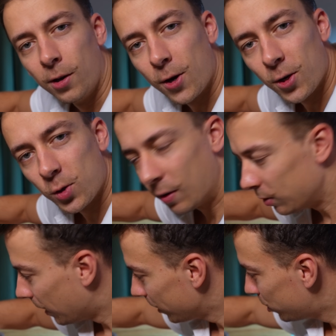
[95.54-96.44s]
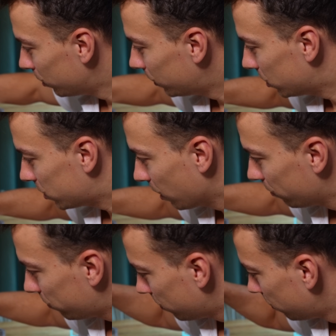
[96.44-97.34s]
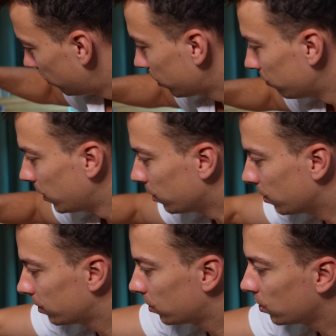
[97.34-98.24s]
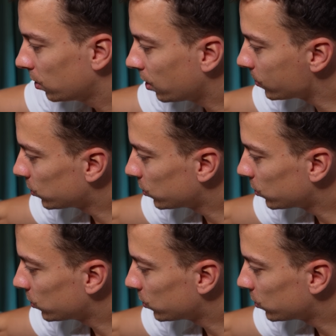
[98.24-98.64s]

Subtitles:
Okay, so we have the light unit itself, looking really good. It comes